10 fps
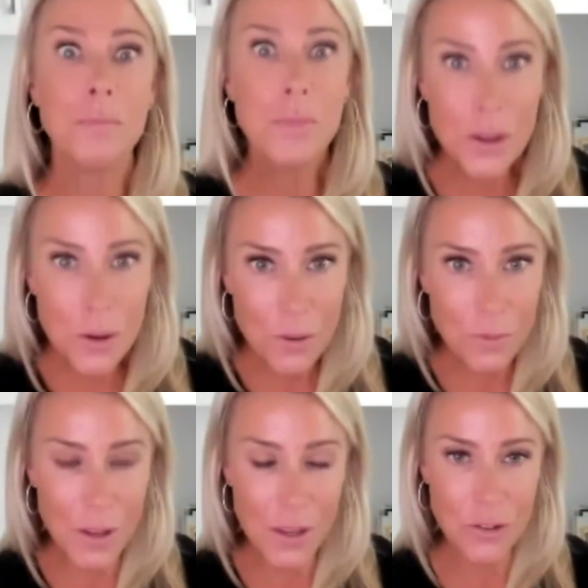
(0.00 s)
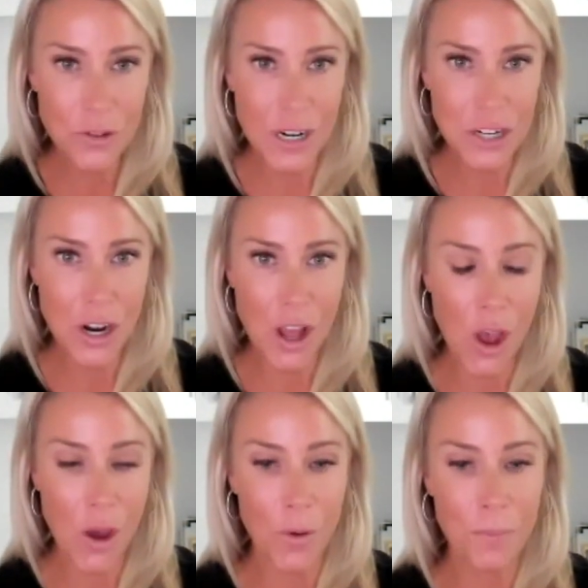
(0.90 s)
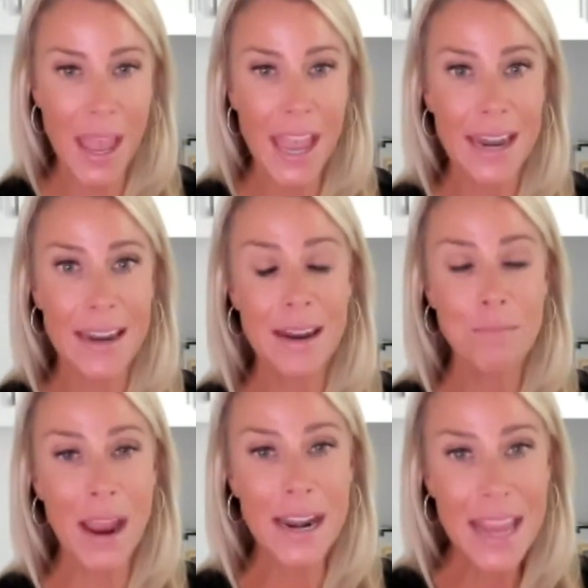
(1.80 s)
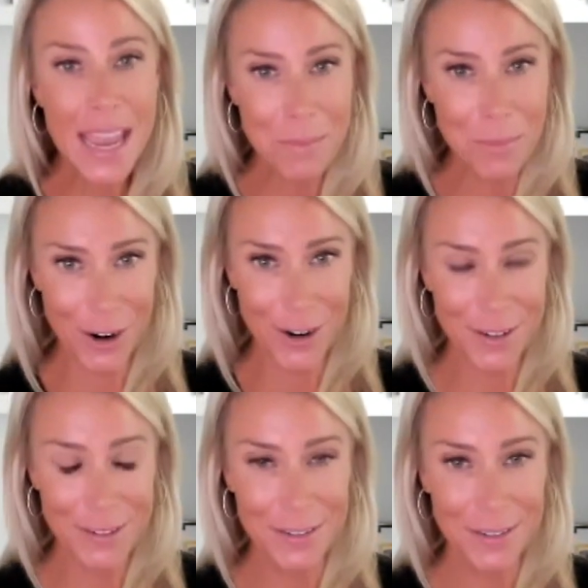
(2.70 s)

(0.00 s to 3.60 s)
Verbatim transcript: beautiful traditional home, and my neighbor